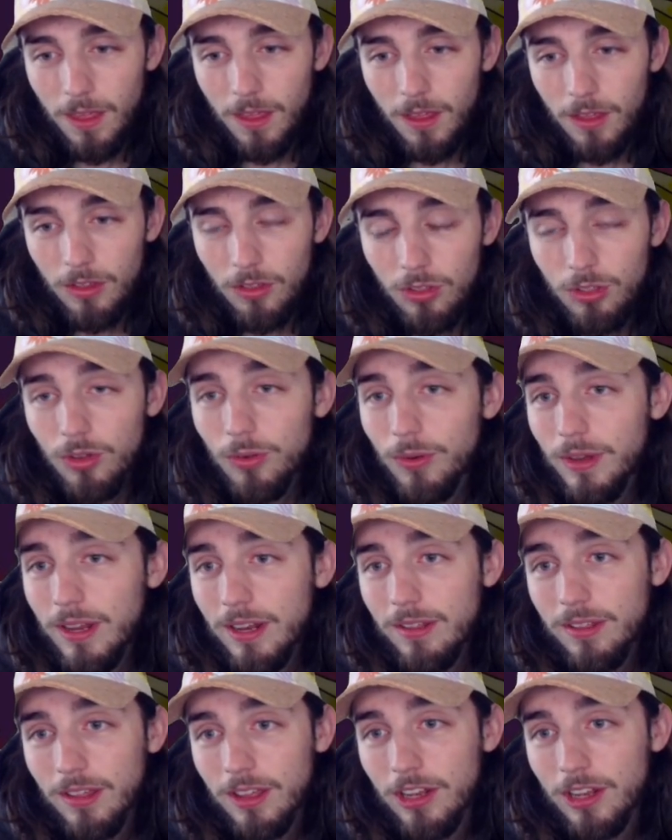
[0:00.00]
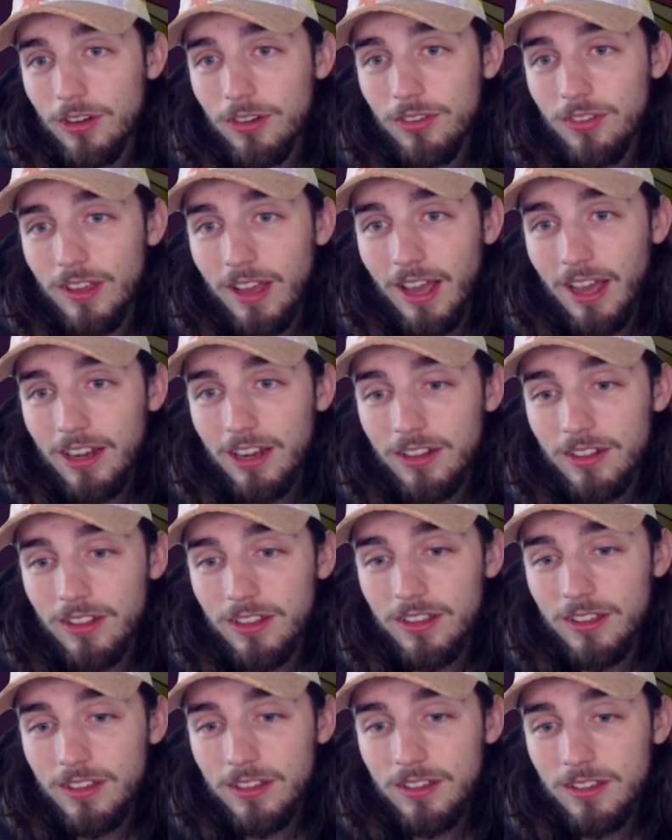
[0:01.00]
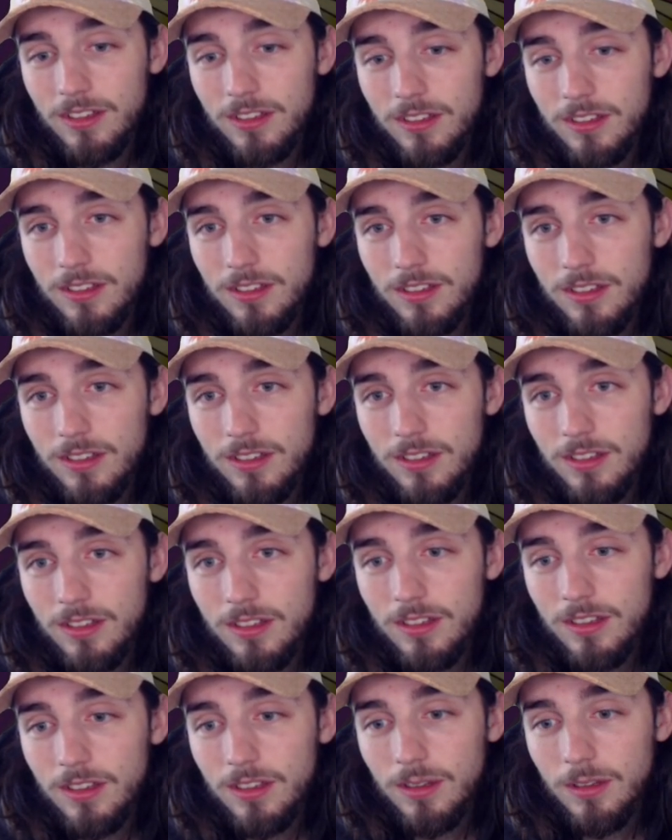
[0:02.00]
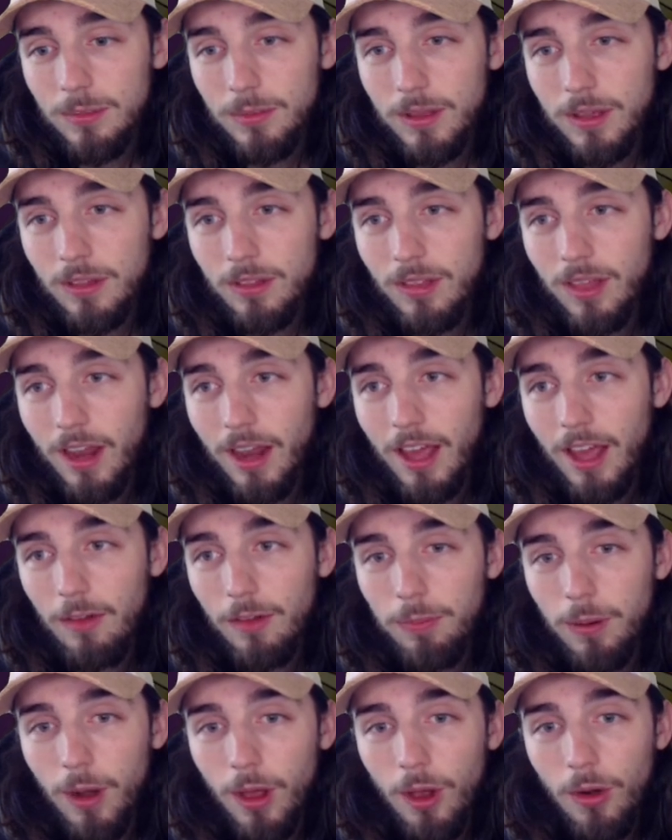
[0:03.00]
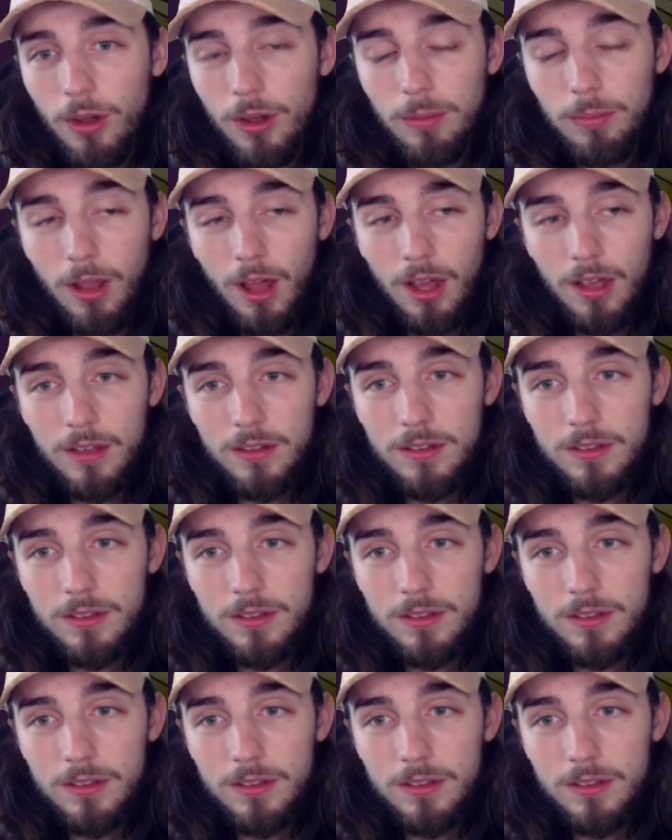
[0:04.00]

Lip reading: Serena's interesting, actually. Because then I have priority block.